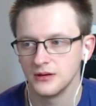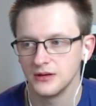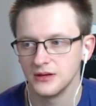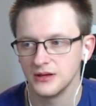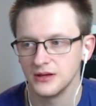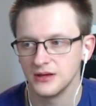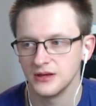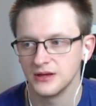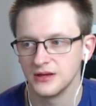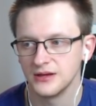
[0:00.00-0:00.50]

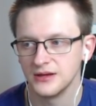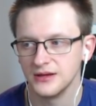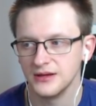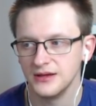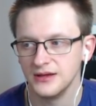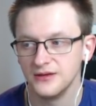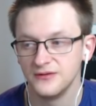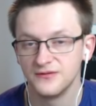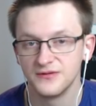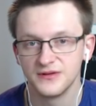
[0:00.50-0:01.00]
in
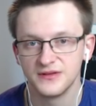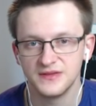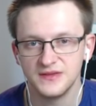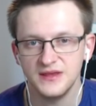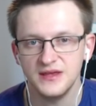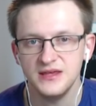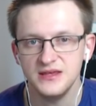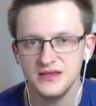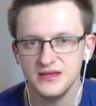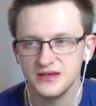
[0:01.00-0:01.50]

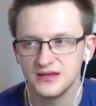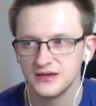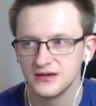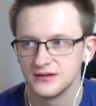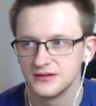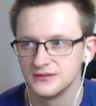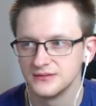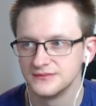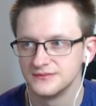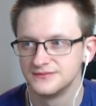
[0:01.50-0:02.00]
fatigue
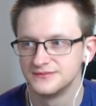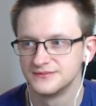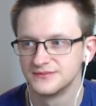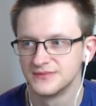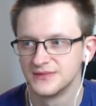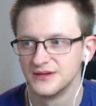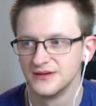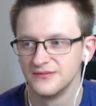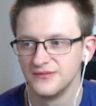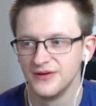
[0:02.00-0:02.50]

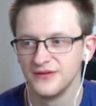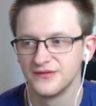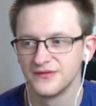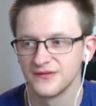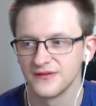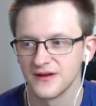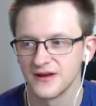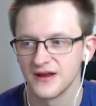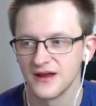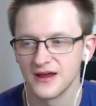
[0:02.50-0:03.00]
with
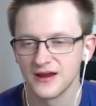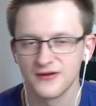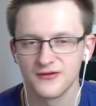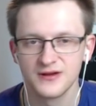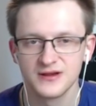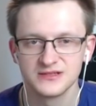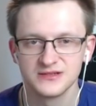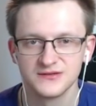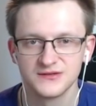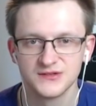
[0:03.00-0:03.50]
an
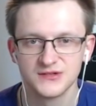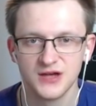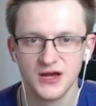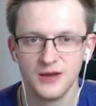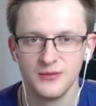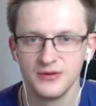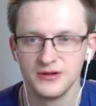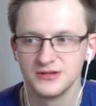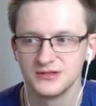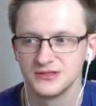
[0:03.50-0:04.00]
aggressive
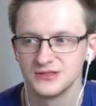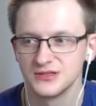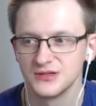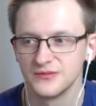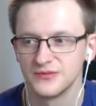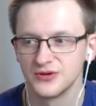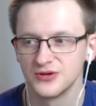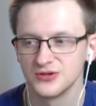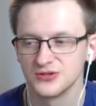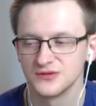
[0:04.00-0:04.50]
Shaman
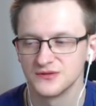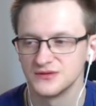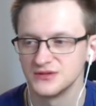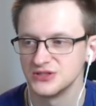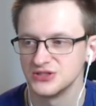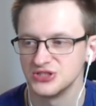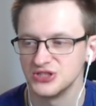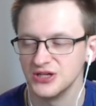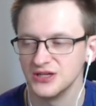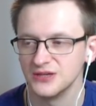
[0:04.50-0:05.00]
because of the
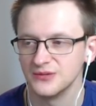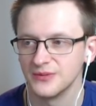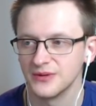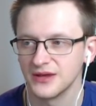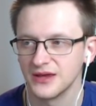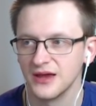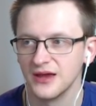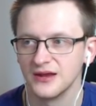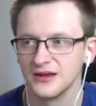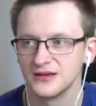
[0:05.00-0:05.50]
Jade
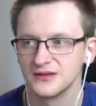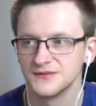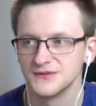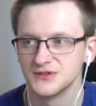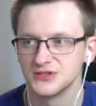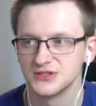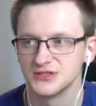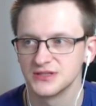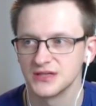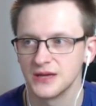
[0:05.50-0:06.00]
mechanic, which
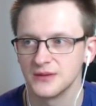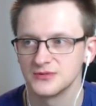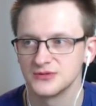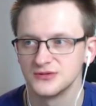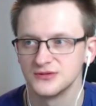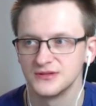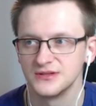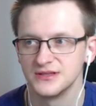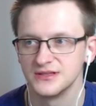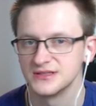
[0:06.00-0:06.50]
is
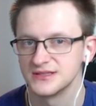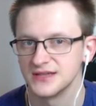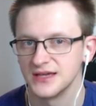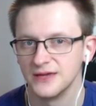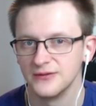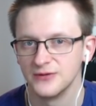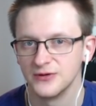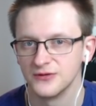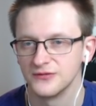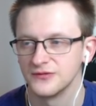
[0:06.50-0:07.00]
absolutely insane
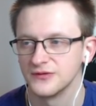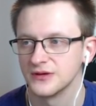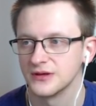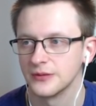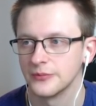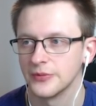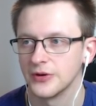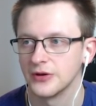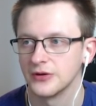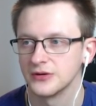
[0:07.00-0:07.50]
when you think
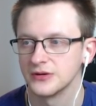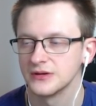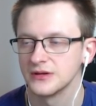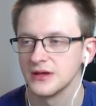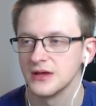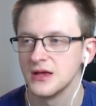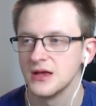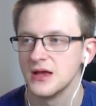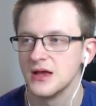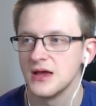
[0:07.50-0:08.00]
about
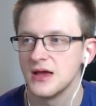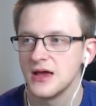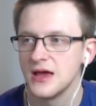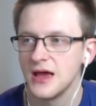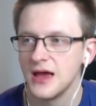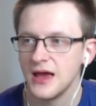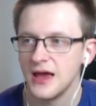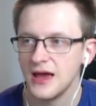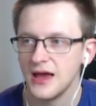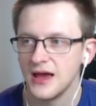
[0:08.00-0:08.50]

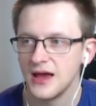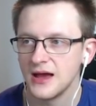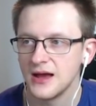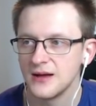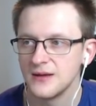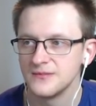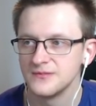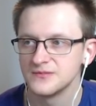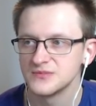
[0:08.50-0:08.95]
it.